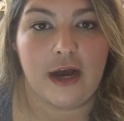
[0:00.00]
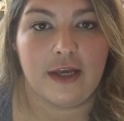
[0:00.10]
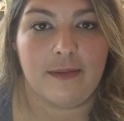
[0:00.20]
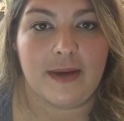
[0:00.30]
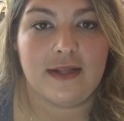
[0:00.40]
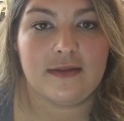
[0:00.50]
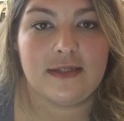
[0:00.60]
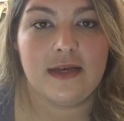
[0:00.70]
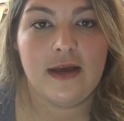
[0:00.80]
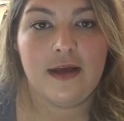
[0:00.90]

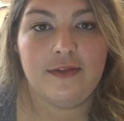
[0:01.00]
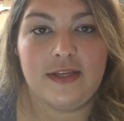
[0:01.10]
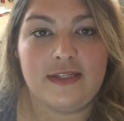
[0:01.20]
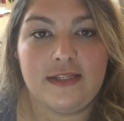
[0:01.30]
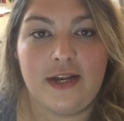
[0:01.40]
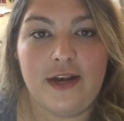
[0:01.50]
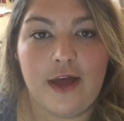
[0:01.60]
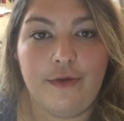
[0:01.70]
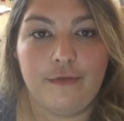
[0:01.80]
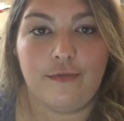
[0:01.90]
documents. This is
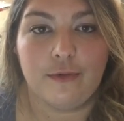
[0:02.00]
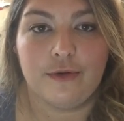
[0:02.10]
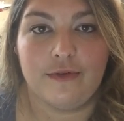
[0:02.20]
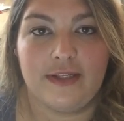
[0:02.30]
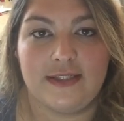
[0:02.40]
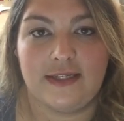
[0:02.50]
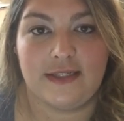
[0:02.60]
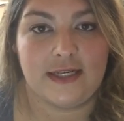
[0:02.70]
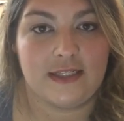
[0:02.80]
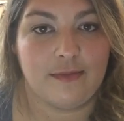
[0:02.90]
another folder that's
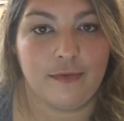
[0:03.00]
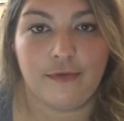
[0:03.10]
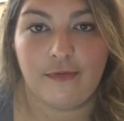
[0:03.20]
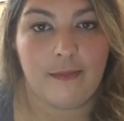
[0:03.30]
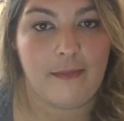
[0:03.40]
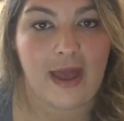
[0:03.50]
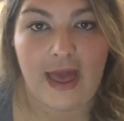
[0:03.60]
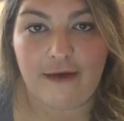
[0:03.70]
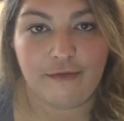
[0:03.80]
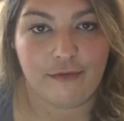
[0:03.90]
accessible from
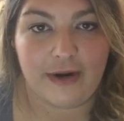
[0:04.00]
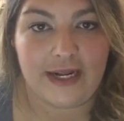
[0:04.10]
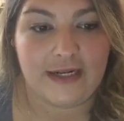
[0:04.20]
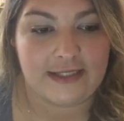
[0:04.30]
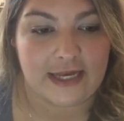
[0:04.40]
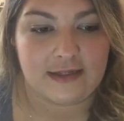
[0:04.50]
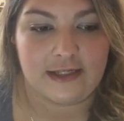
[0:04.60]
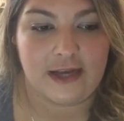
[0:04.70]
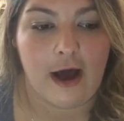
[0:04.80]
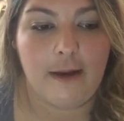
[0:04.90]
every
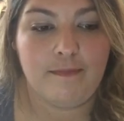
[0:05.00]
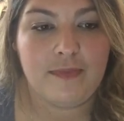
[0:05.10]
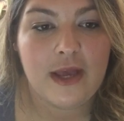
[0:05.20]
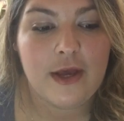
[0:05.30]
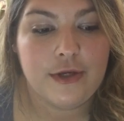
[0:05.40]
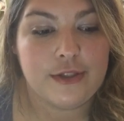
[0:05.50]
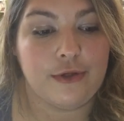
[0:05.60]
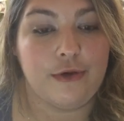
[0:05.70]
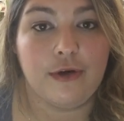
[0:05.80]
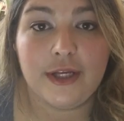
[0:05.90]
desktop.
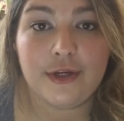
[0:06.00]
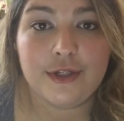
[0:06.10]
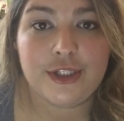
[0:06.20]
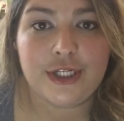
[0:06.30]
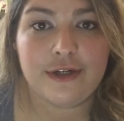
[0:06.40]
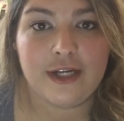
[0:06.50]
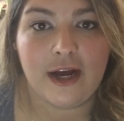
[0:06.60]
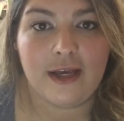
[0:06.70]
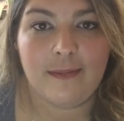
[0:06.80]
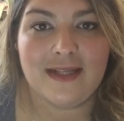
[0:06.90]
So you click on shared
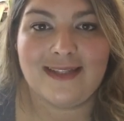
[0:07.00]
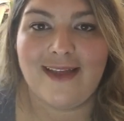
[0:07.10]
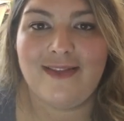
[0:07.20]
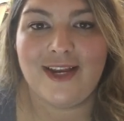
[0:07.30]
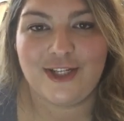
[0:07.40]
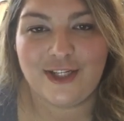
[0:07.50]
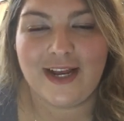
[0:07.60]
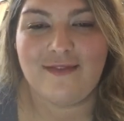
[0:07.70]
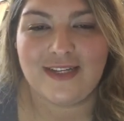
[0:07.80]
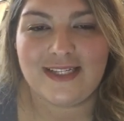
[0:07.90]
documents and then it should
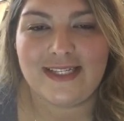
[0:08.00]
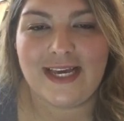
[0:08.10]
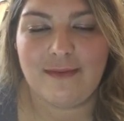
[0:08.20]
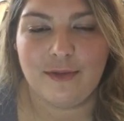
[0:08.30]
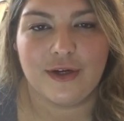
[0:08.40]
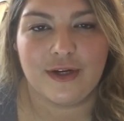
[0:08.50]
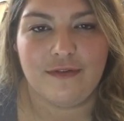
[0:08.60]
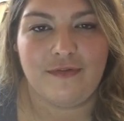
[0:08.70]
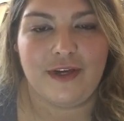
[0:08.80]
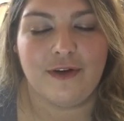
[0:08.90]
have the same look
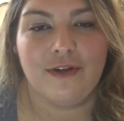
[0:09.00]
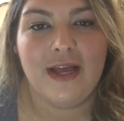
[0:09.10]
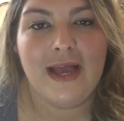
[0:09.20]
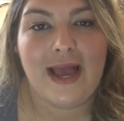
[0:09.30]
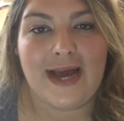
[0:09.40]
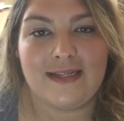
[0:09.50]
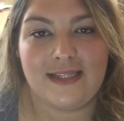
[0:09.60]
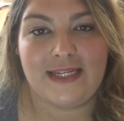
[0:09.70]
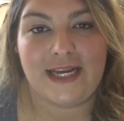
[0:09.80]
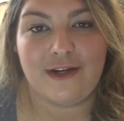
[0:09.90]
and feel as
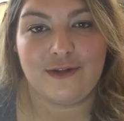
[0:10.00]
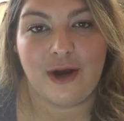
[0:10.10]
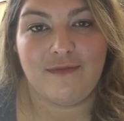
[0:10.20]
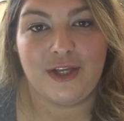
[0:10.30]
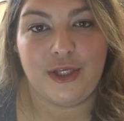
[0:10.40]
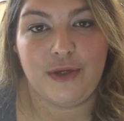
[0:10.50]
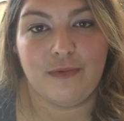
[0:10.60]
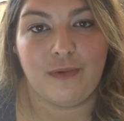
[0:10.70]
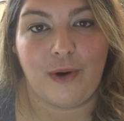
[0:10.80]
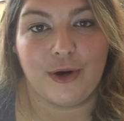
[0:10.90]
the data drive that
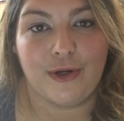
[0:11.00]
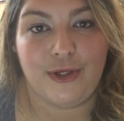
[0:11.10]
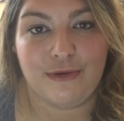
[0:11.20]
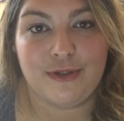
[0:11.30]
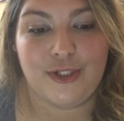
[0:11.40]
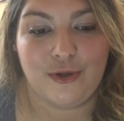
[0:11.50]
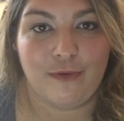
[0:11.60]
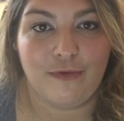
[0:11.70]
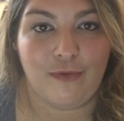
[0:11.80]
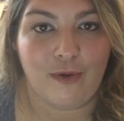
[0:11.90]
you were used to
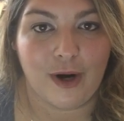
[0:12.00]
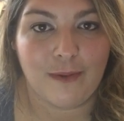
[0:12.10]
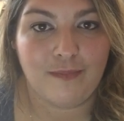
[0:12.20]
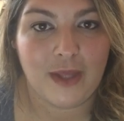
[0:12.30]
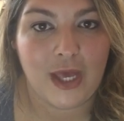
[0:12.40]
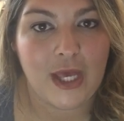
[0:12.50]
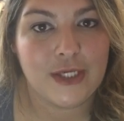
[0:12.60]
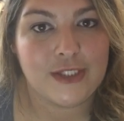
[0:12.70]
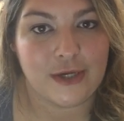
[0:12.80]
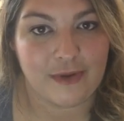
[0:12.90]
before.
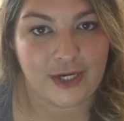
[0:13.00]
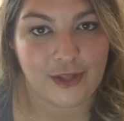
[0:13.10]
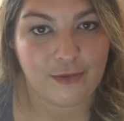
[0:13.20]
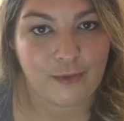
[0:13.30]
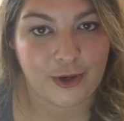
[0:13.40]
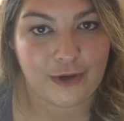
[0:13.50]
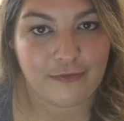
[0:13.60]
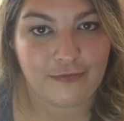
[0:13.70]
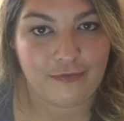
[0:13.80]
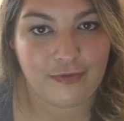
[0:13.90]
So another word